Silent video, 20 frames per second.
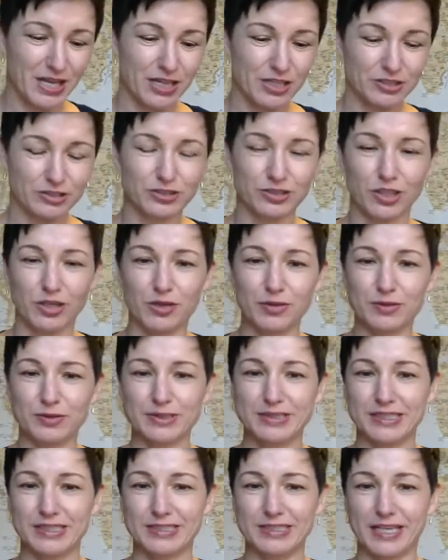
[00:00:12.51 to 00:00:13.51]
So
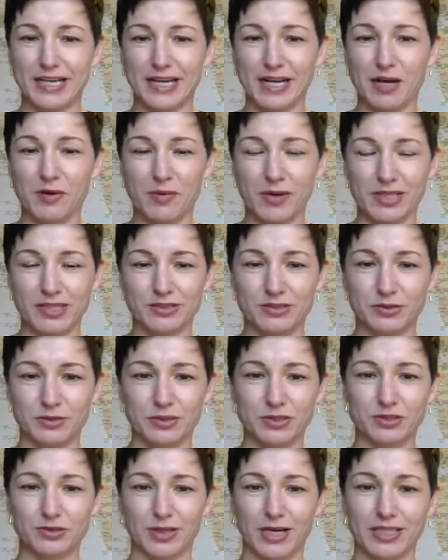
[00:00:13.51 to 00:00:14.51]
today I wanted to
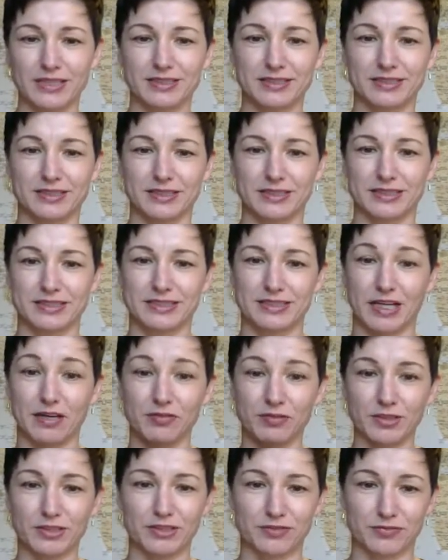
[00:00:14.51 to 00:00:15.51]
address
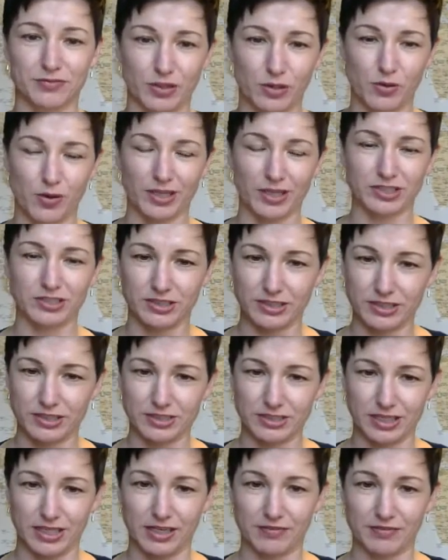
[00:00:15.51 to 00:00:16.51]
several different questions
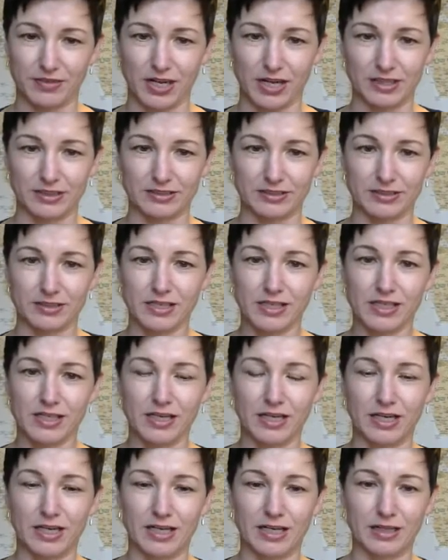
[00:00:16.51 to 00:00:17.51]
that I've gotten
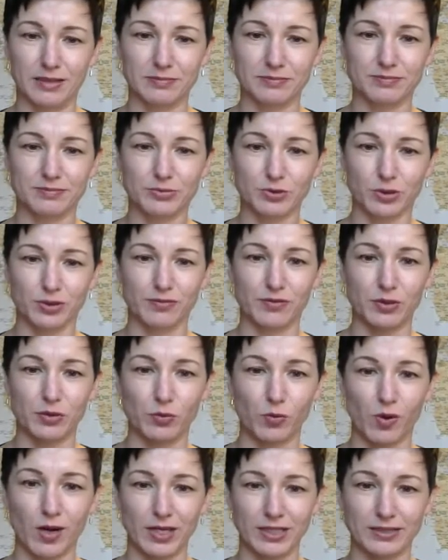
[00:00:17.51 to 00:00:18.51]
sort of in
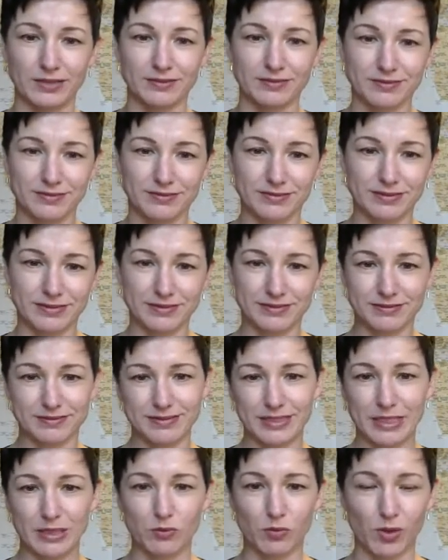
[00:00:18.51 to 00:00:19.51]

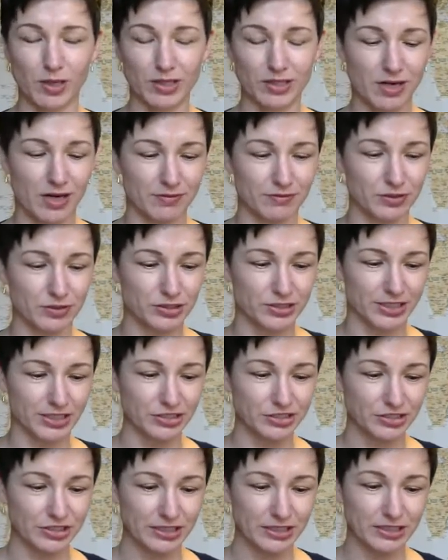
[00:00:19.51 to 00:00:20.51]
one
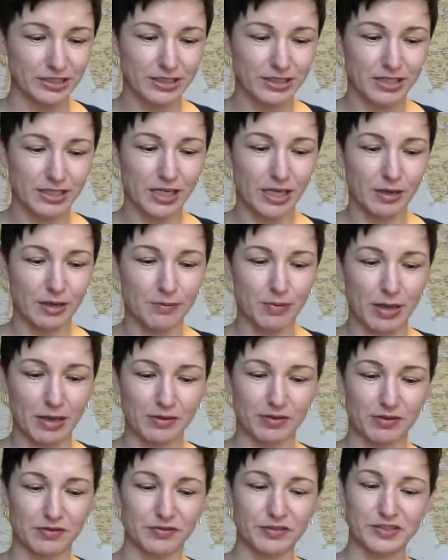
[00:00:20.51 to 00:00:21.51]
conversation about
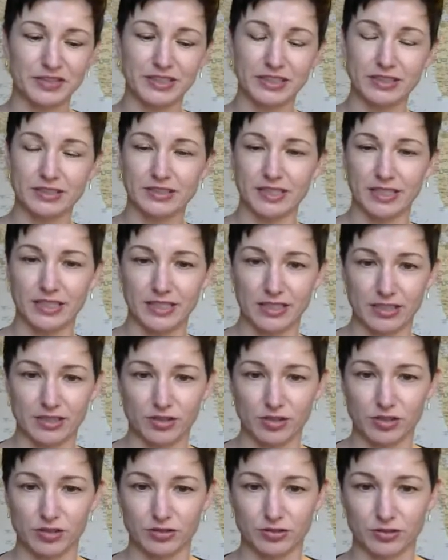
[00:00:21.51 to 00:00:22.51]
the Facilitating
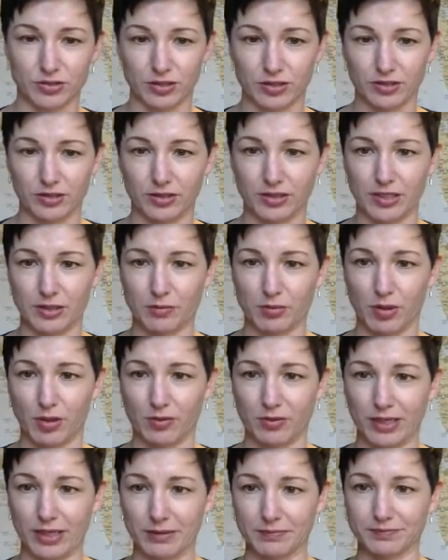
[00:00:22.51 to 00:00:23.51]
Intercultural Learning
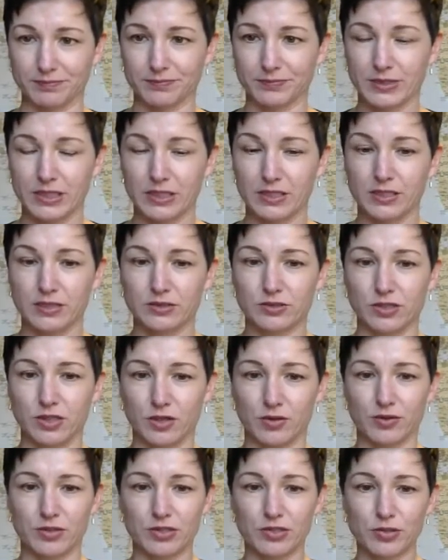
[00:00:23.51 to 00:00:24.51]
program.
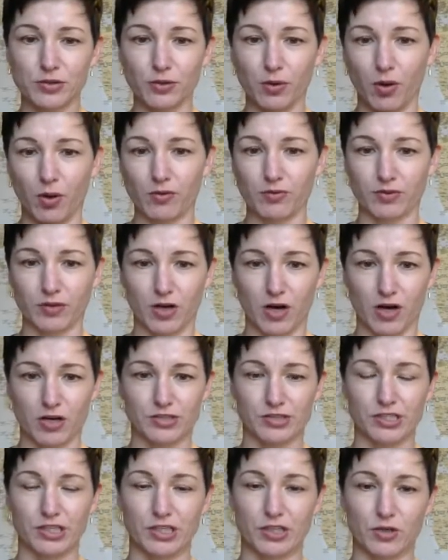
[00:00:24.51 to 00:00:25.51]
So the two
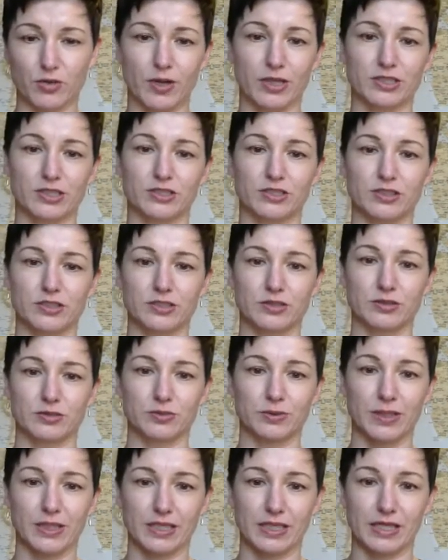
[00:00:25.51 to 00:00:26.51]
overarching questions
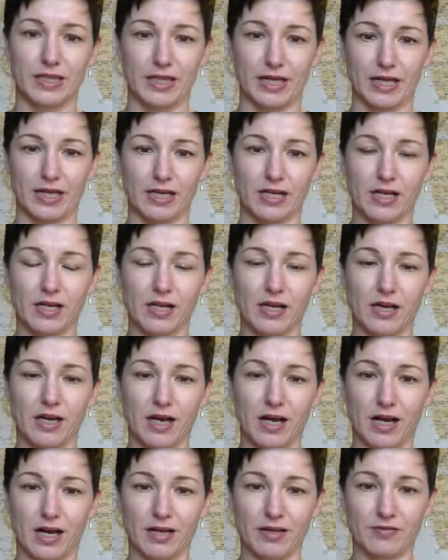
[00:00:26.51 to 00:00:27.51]
really that
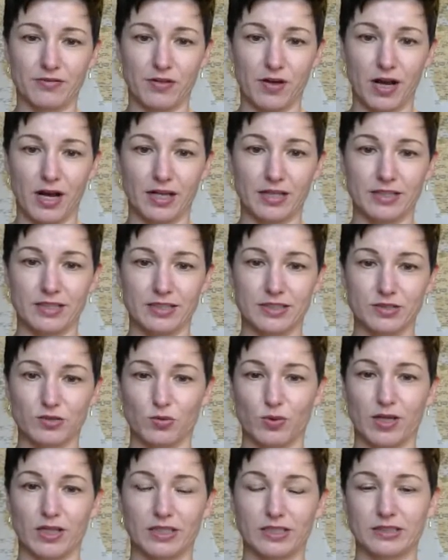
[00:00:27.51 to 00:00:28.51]
I've gotten, as
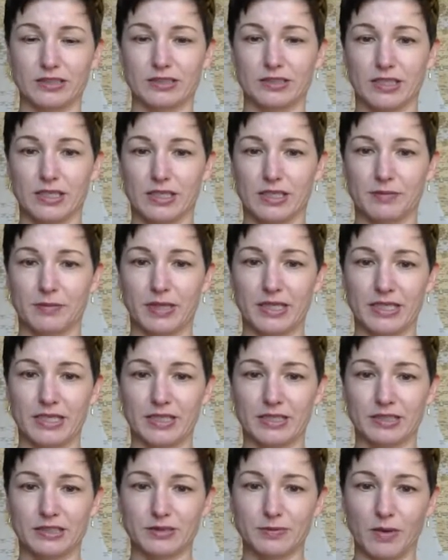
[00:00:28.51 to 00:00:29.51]
well as
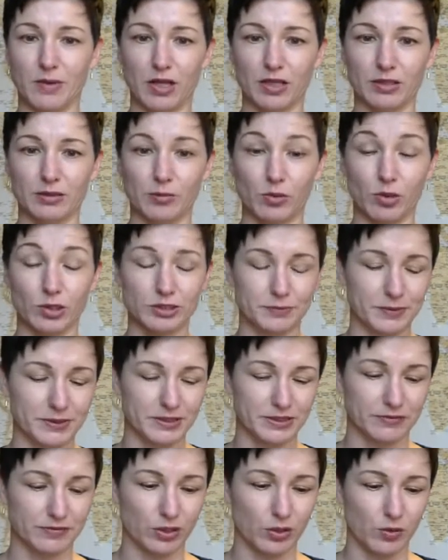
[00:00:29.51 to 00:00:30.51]
many smaller, more
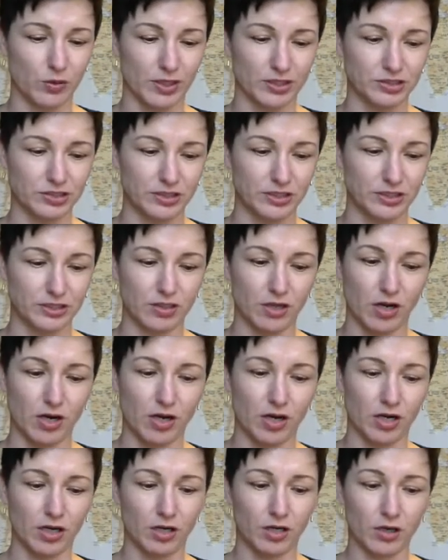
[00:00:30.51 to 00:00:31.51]
specific questions,
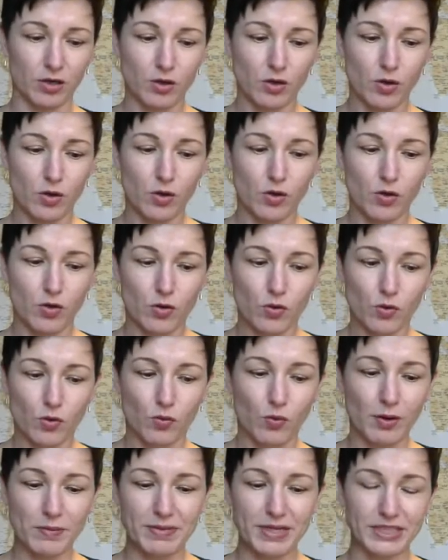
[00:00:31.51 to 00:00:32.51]
are:
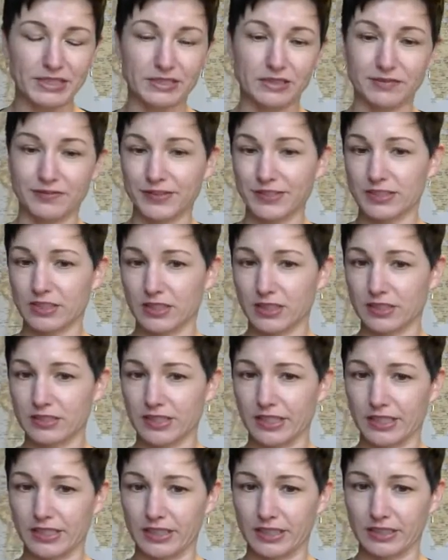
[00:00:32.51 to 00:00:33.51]
what makes the
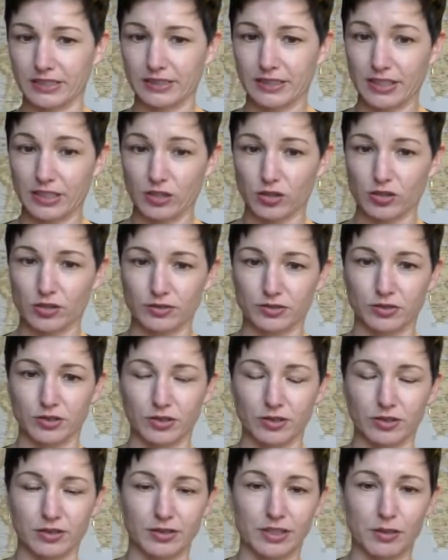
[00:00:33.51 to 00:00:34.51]
Facilitating Intercultural
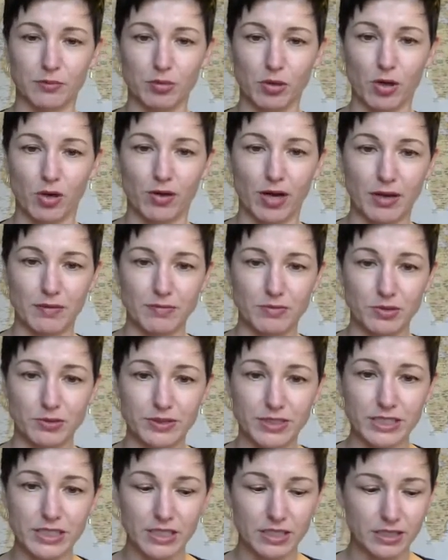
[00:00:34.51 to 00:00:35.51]
Learning program
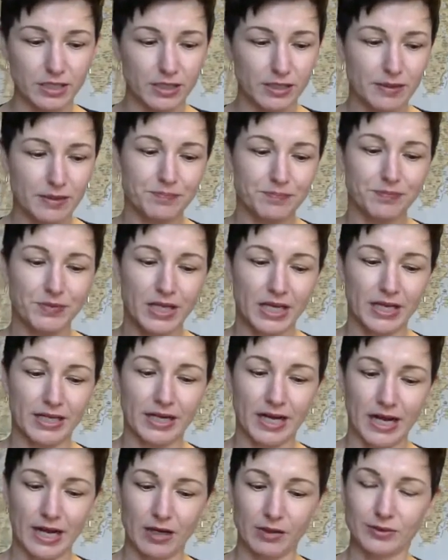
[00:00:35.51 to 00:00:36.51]
unique? And
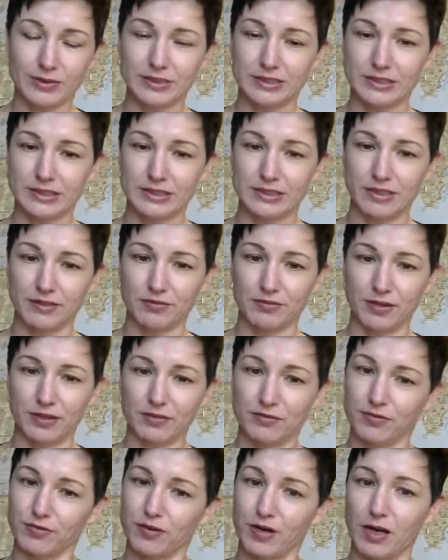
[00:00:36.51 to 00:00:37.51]
how is it
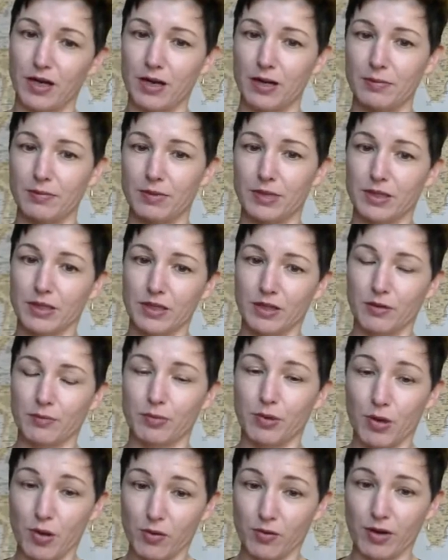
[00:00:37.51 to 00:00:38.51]
different from the
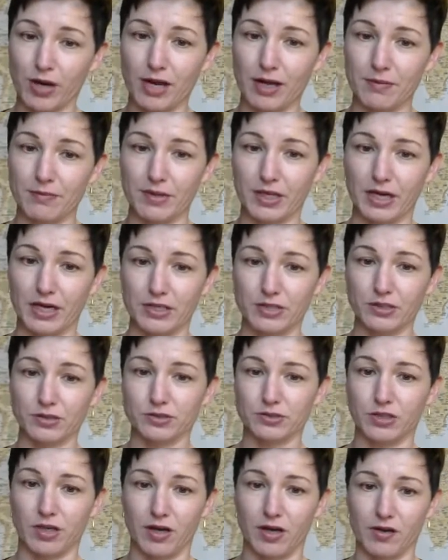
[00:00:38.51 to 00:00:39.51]
program that I
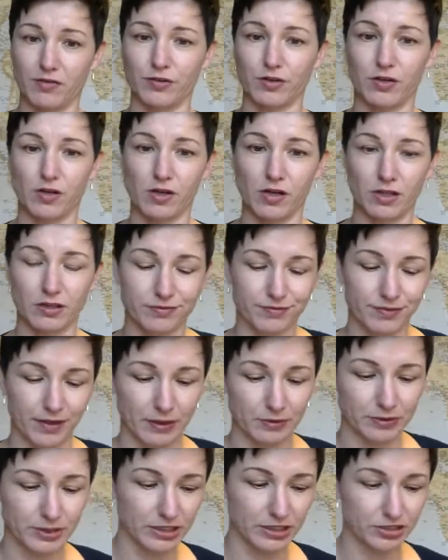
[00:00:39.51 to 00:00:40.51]
used to offer called
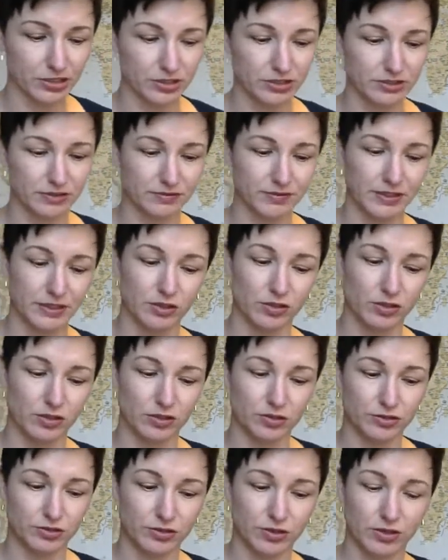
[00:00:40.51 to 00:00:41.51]
Foundations of
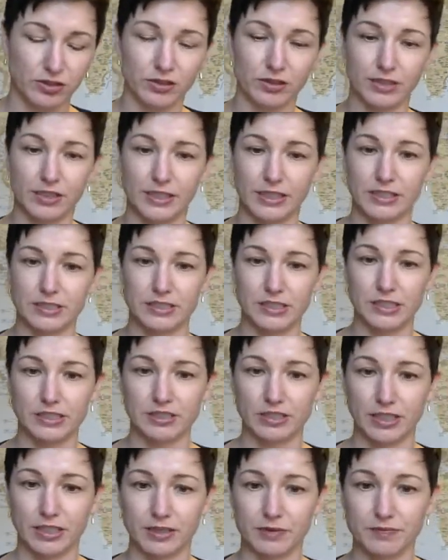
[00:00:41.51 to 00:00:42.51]
Intercultural Learning and
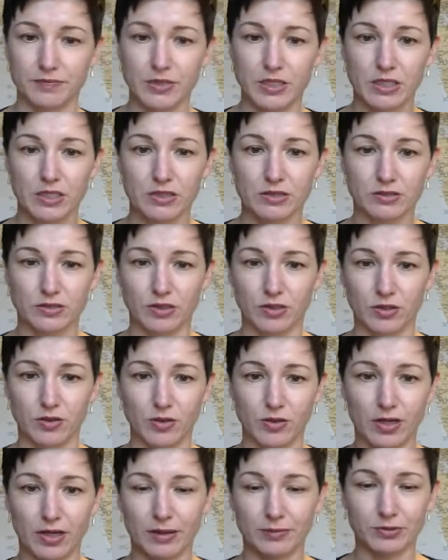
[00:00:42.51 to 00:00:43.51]
Teaching?
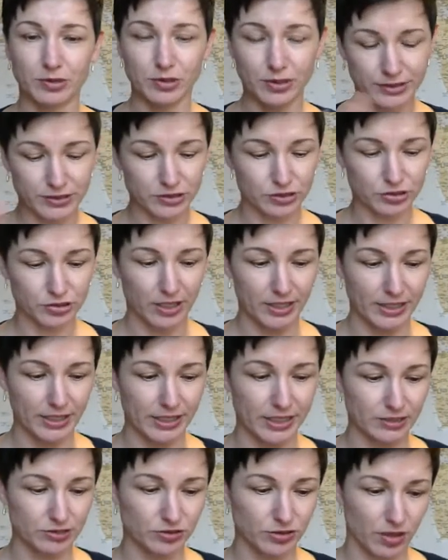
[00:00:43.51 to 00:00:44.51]
So I'm going to try to
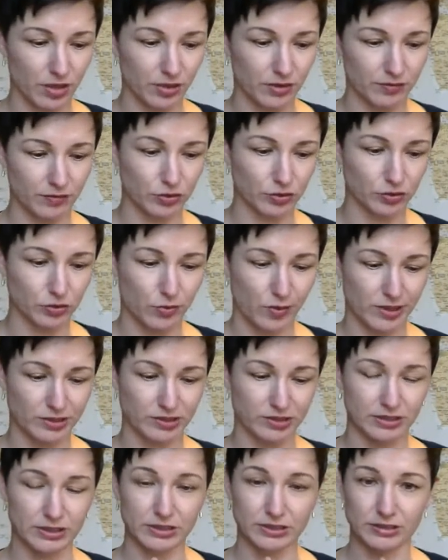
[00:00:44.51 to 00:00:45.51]
answer all of those
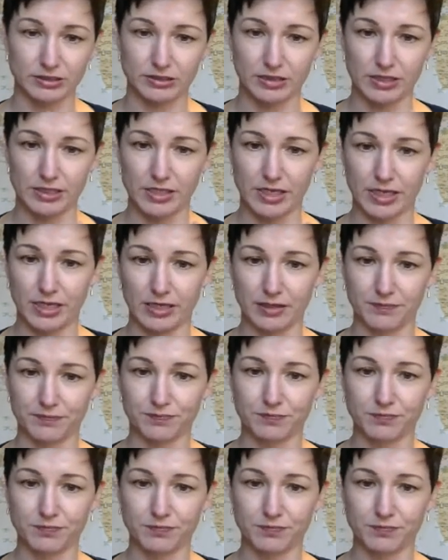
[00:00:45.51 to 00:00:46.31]
questions today.